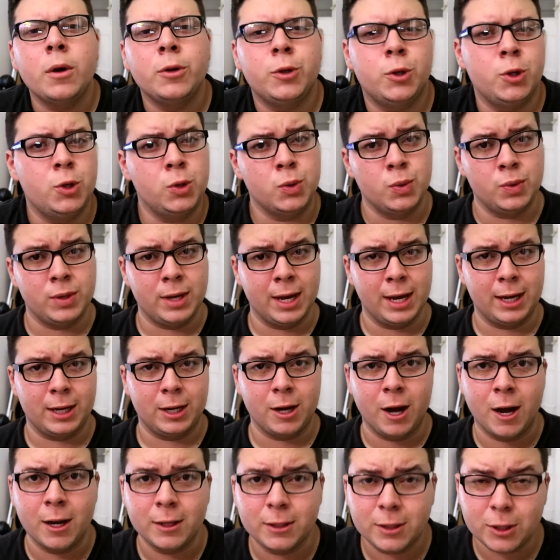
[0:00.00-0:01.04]
Do you get
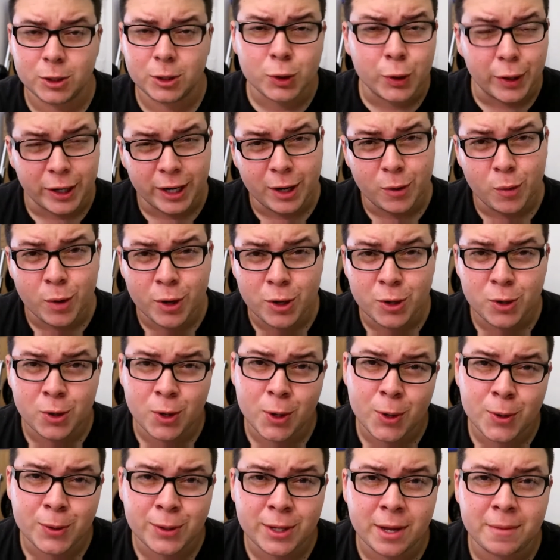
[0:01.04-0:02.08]
concentrated when you
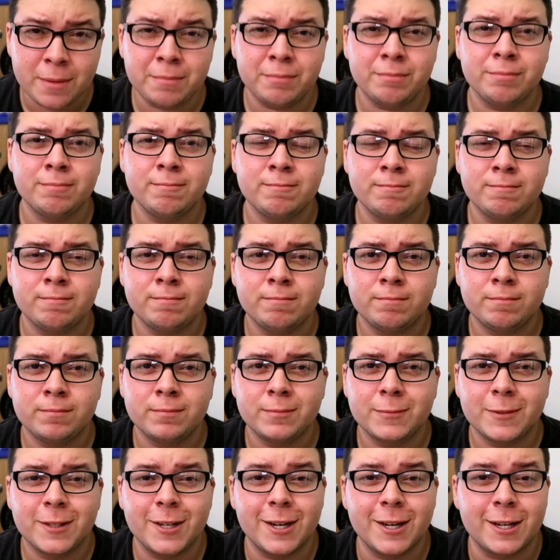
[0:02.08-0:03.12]
use them?
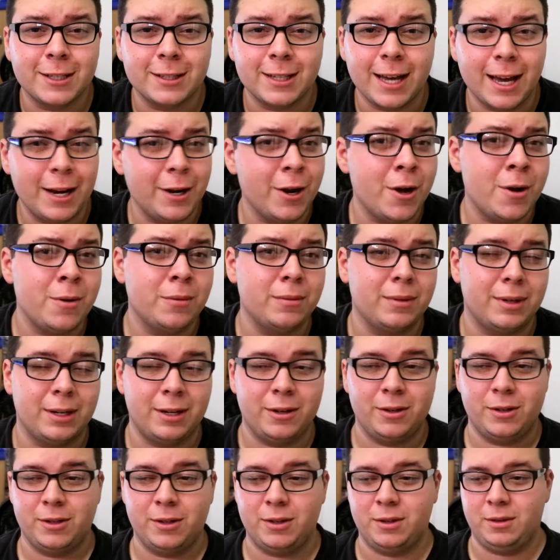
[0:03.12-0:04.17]
Because I don't.
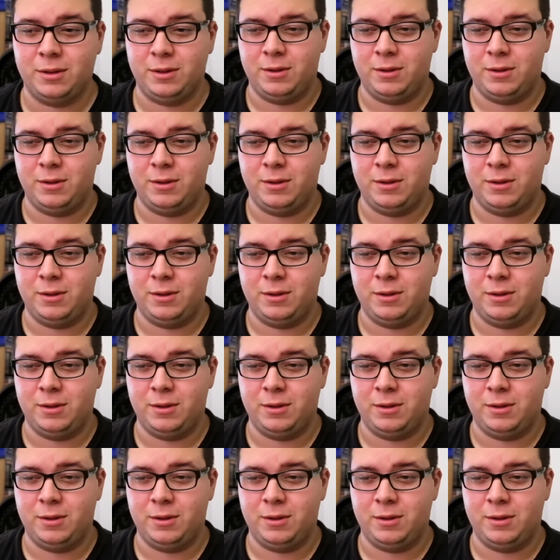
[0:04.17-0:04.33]
There's...